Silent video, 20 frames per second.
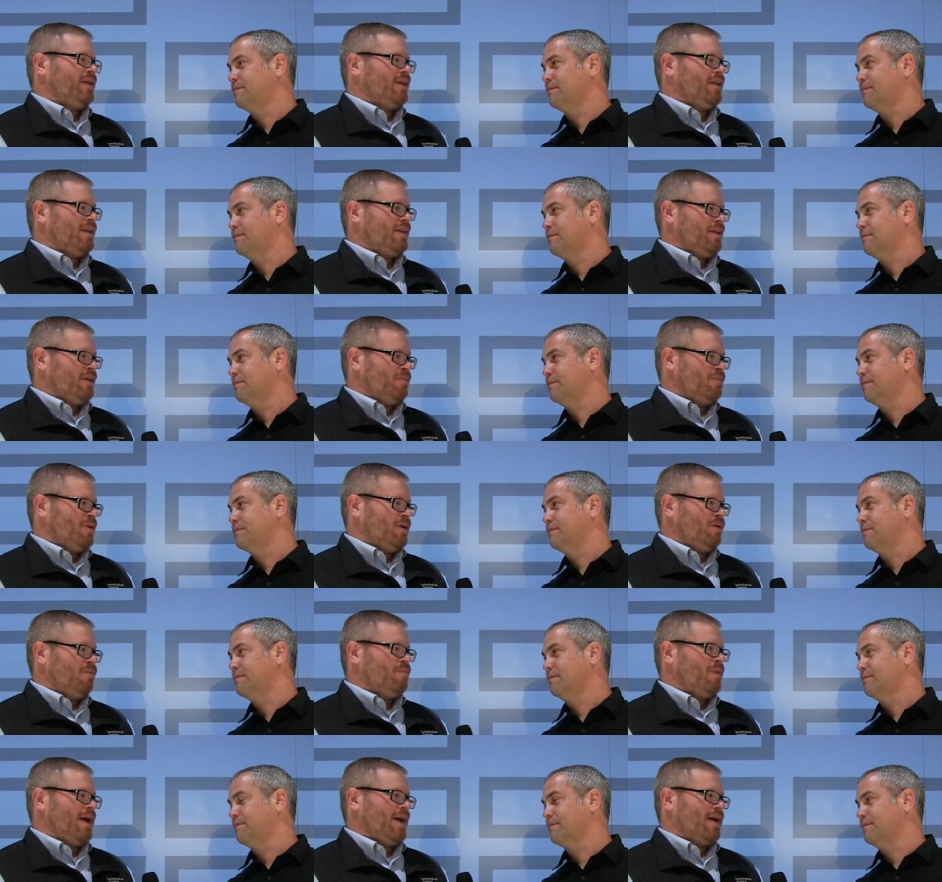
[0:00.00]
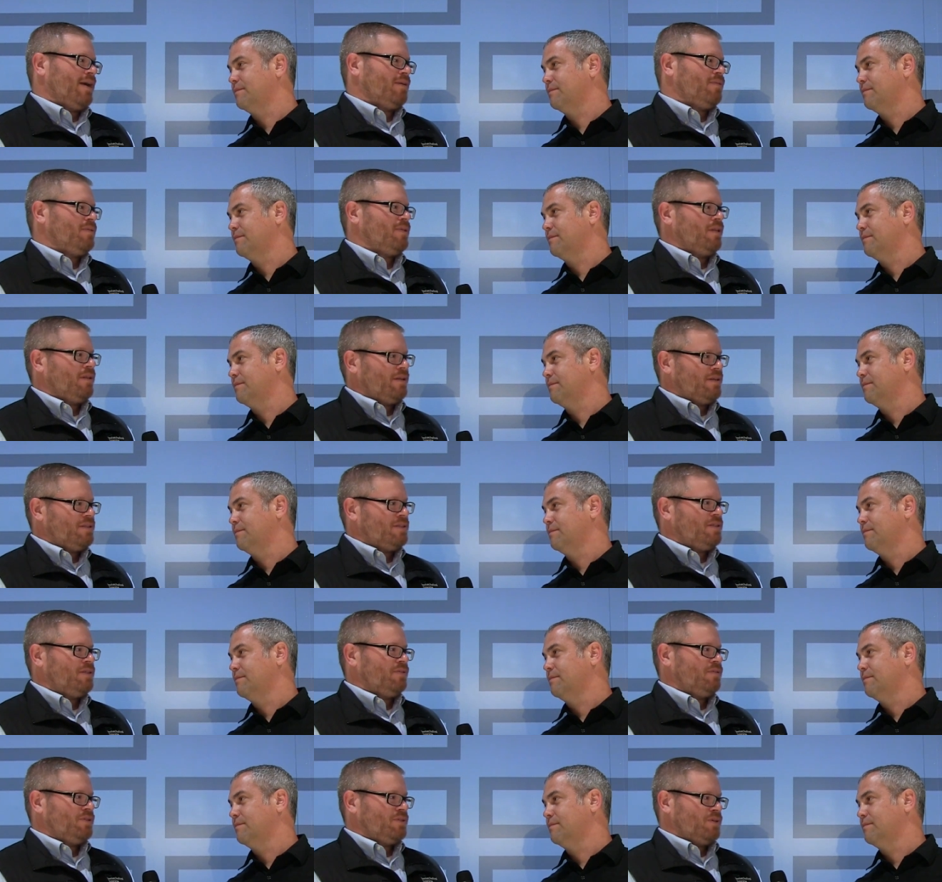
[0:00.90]
Speaker 1: get an email back with a link to
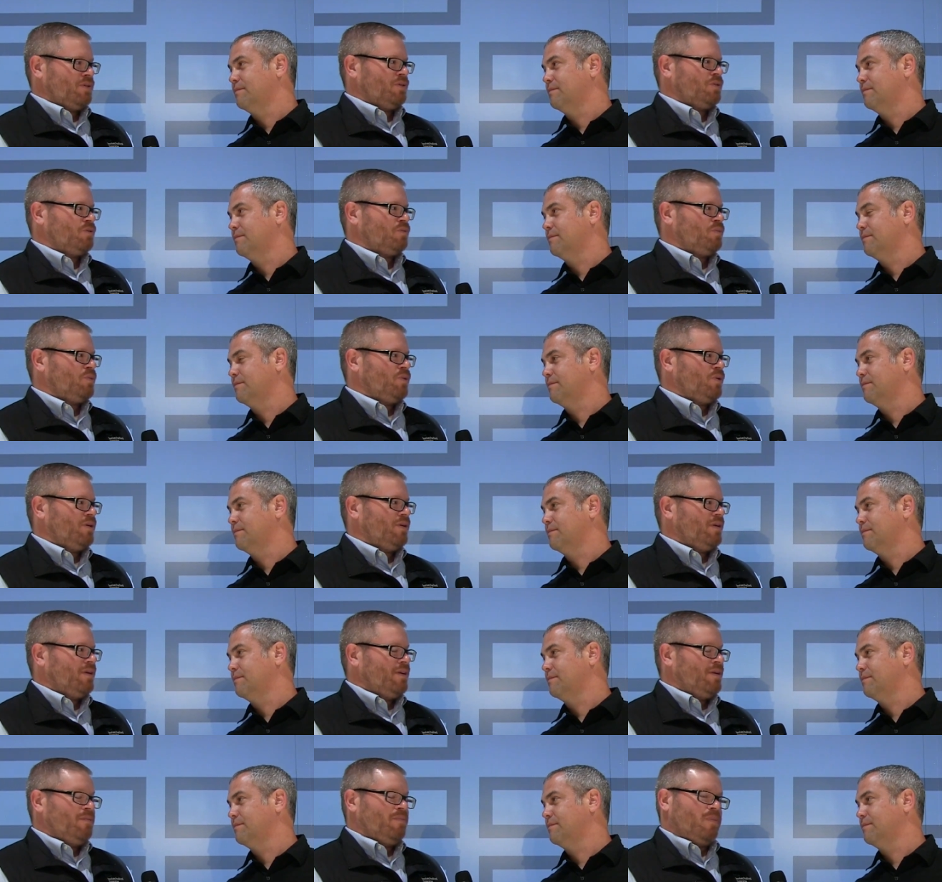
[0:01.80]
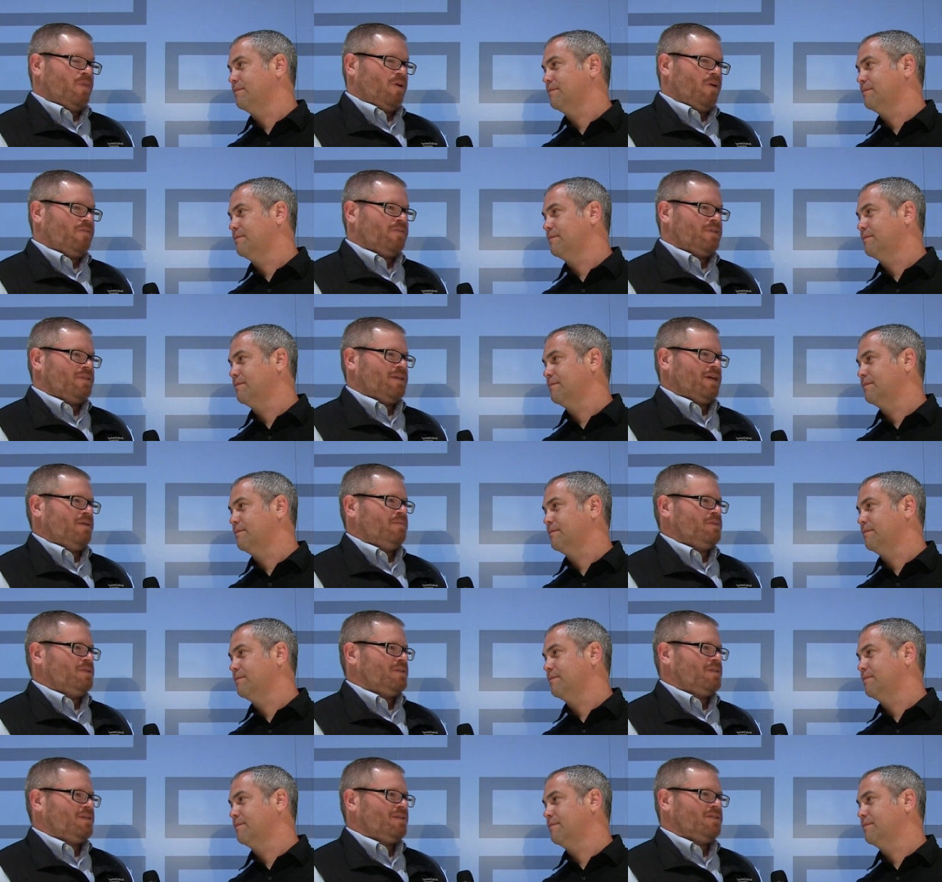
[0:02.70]
your results report. Oftentimes,
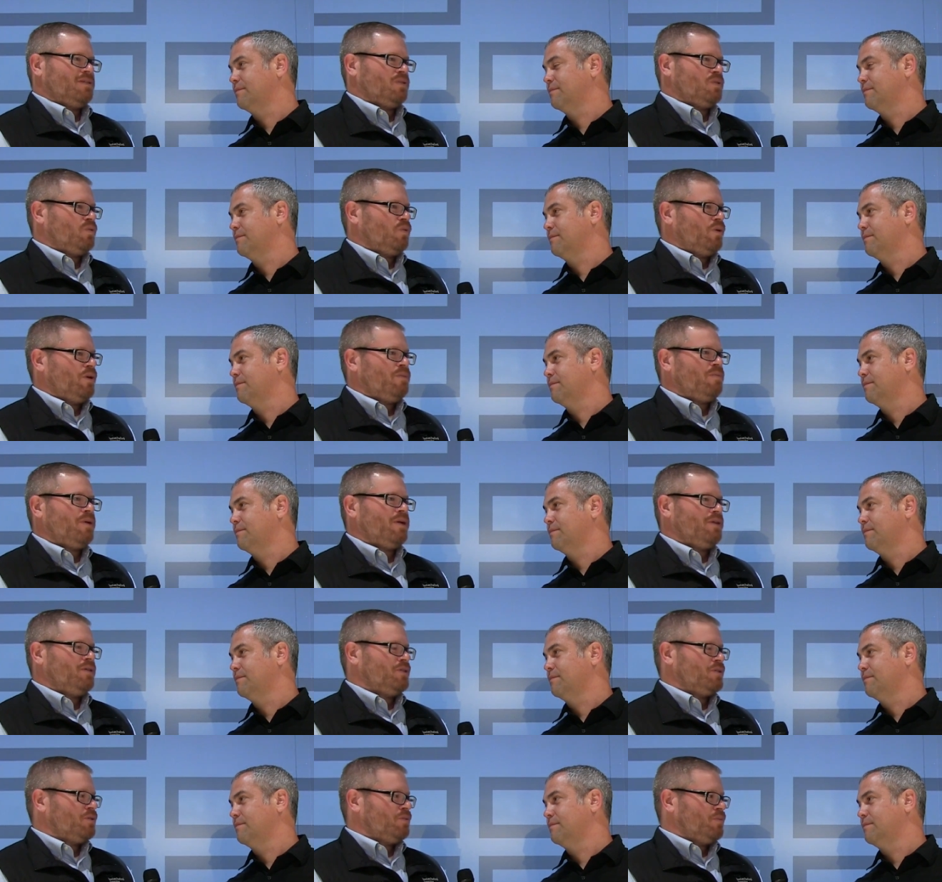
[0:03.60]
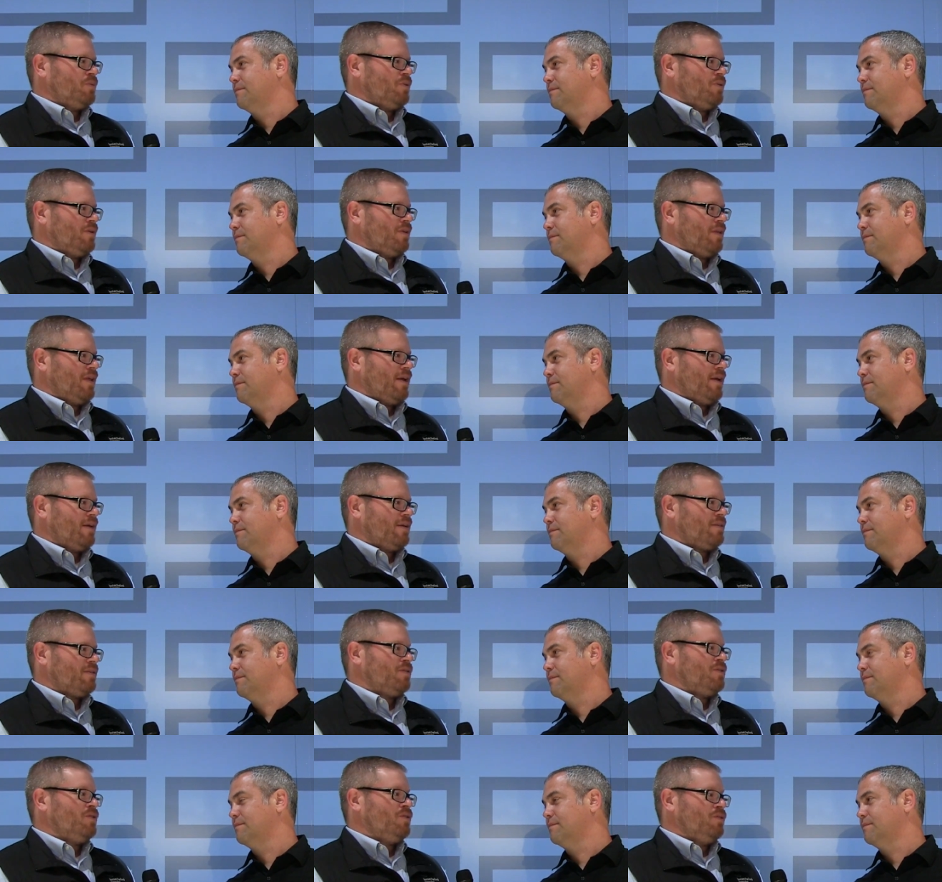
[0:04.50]
these things are twenty pages or more in
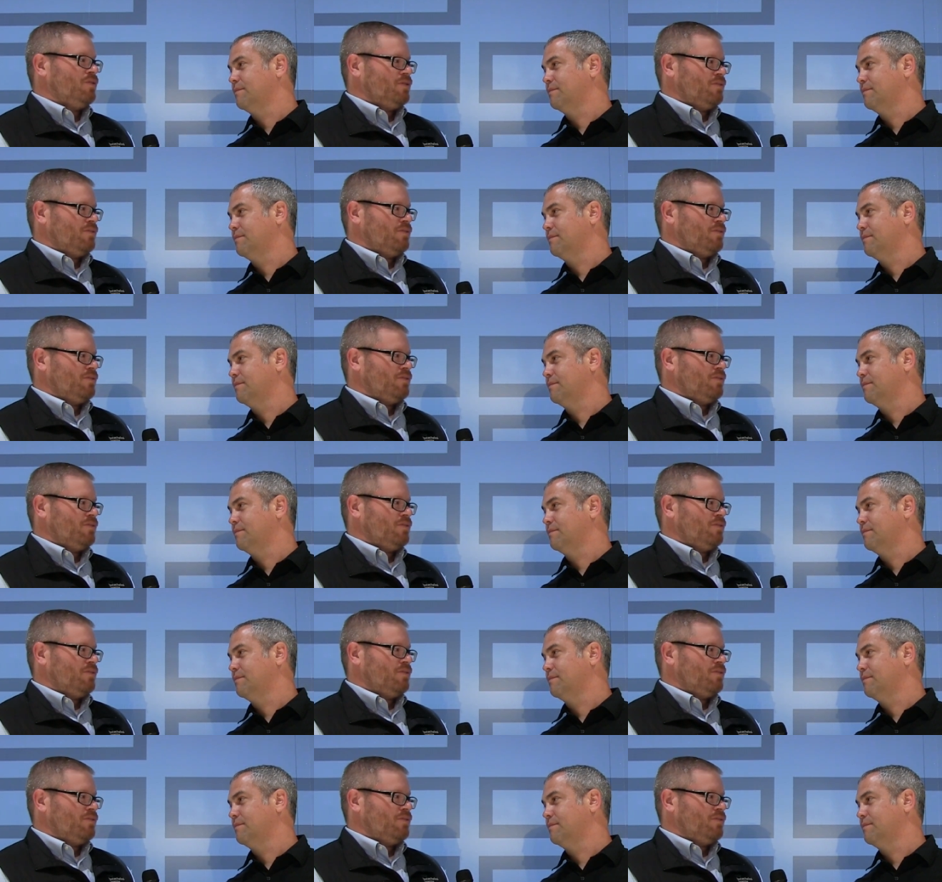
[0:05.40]
length, huge